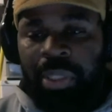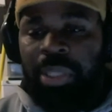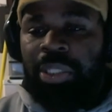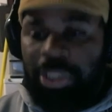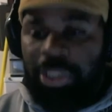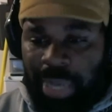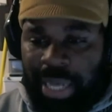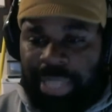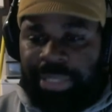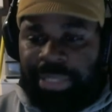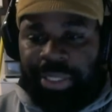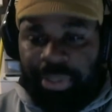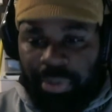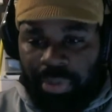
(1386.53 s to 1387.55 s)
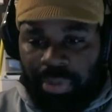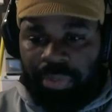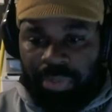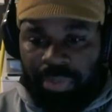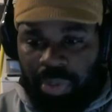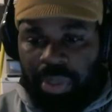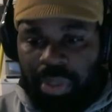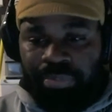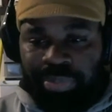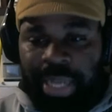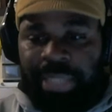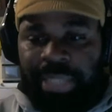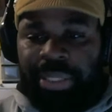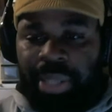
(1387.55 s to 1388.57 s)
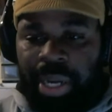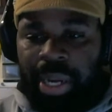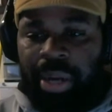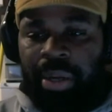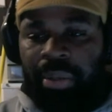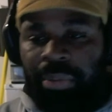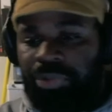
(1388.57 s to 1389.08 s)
So my 18-year-old daughter braids her hair,